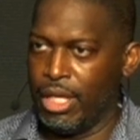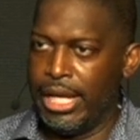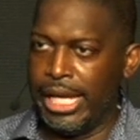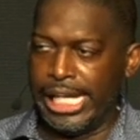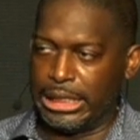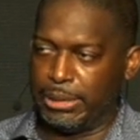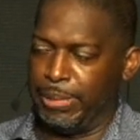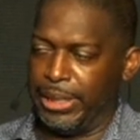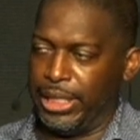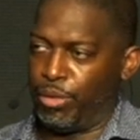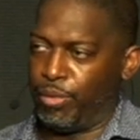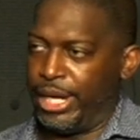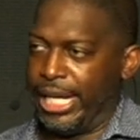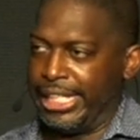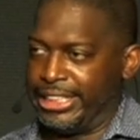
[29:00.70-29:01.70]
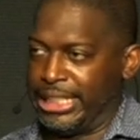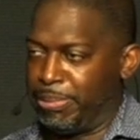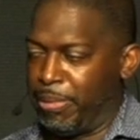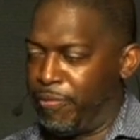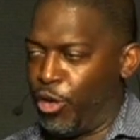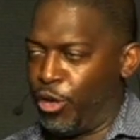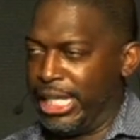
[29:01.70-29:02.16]
He split the Red Sea
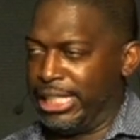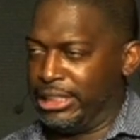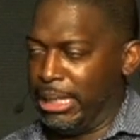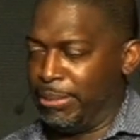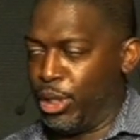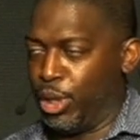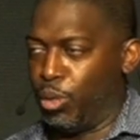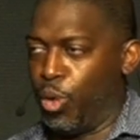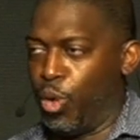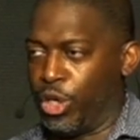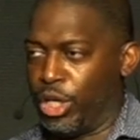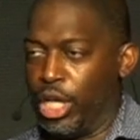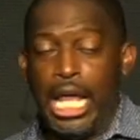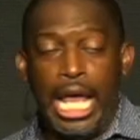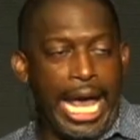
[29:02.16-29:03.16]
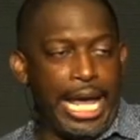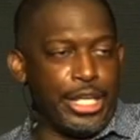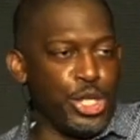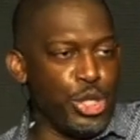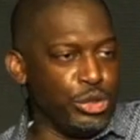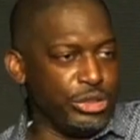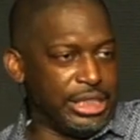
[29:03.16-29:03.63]
before they stepped in the water and
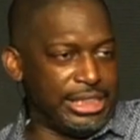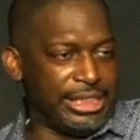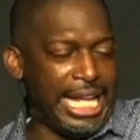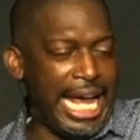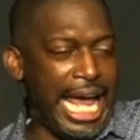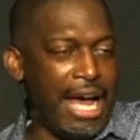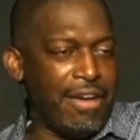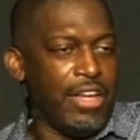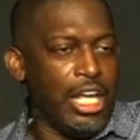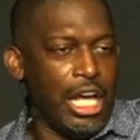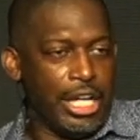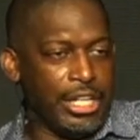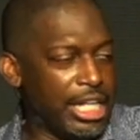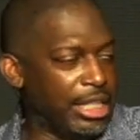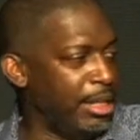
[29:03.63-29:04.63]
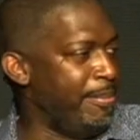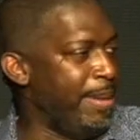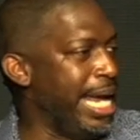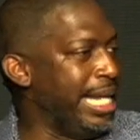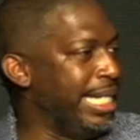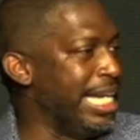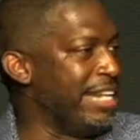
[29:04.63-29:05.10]
used a staff. Another
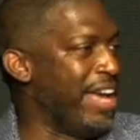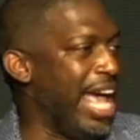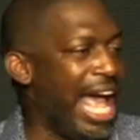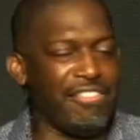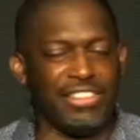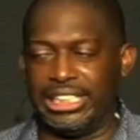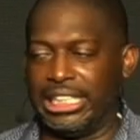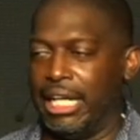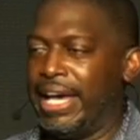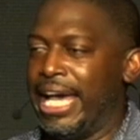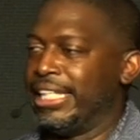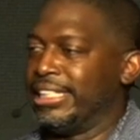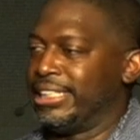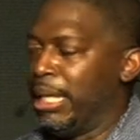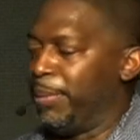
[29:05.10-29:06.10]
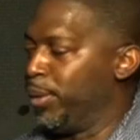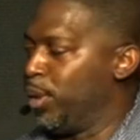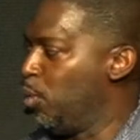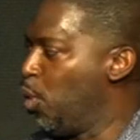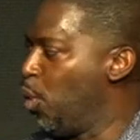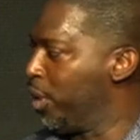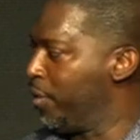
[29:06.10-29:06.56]
man didn't even have a staff, had to step in the
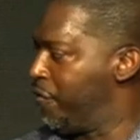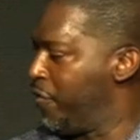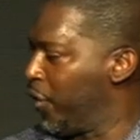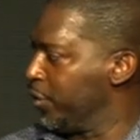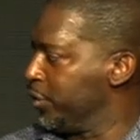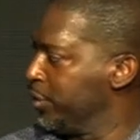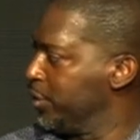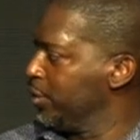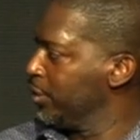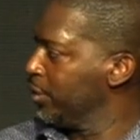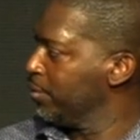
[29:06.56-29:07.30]
water first.